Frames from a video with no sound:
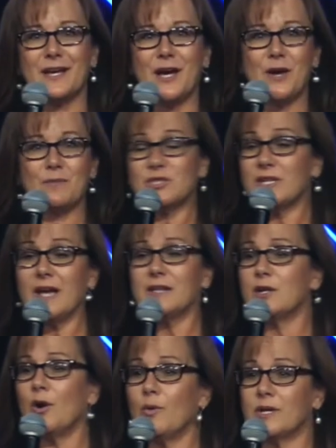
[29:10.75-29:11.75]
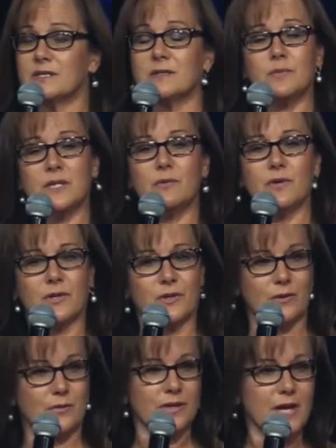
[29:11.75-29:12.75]
she had no one to be with
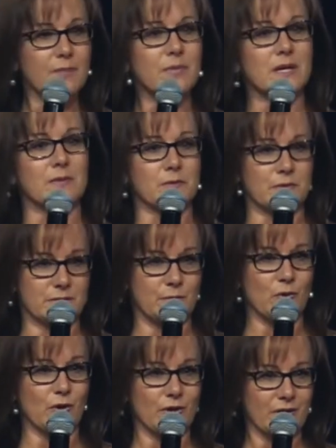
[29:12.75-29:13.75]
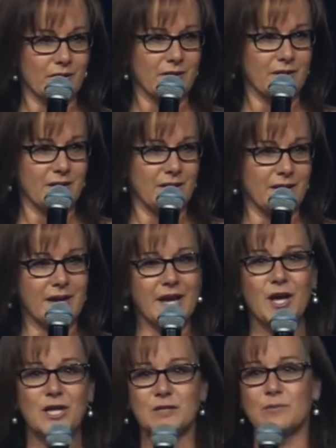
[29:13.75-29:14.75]
her when that baby was born. And I
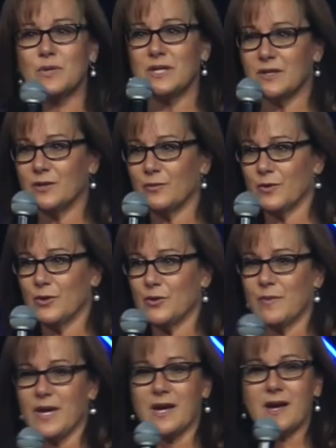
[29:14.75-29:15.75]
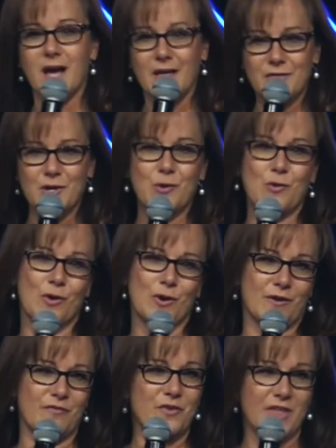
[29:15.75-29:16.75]
got to be in the room and cut the
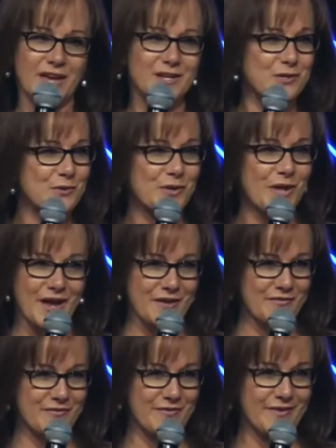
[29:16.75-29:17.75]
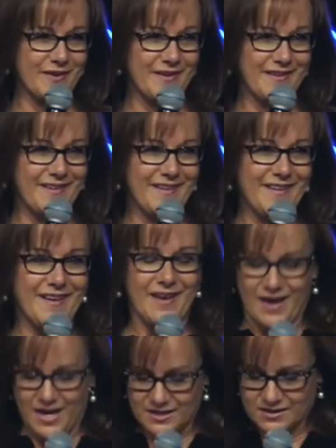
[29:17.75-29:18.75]
cord for that new life.
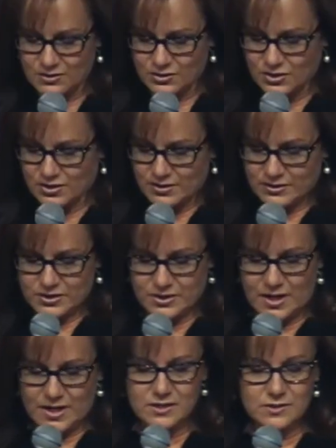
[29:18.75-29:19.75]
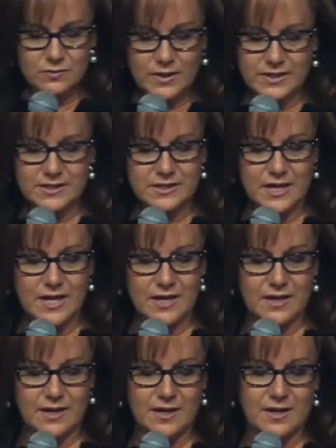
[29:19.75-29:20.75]
And so, church, I just want to say,
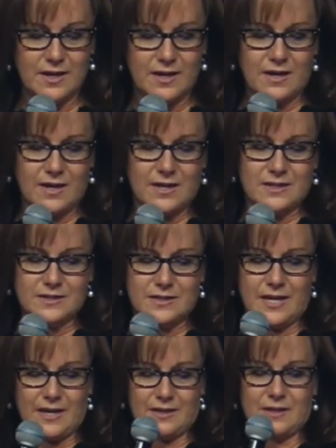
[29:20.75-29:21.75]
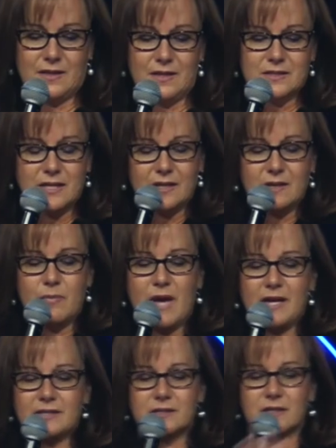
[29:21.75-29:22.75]
take the
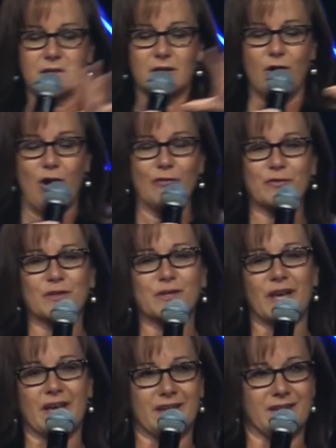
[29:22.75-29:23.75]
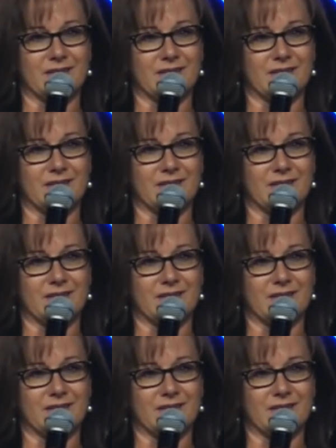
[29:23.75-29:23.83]
basket off the light.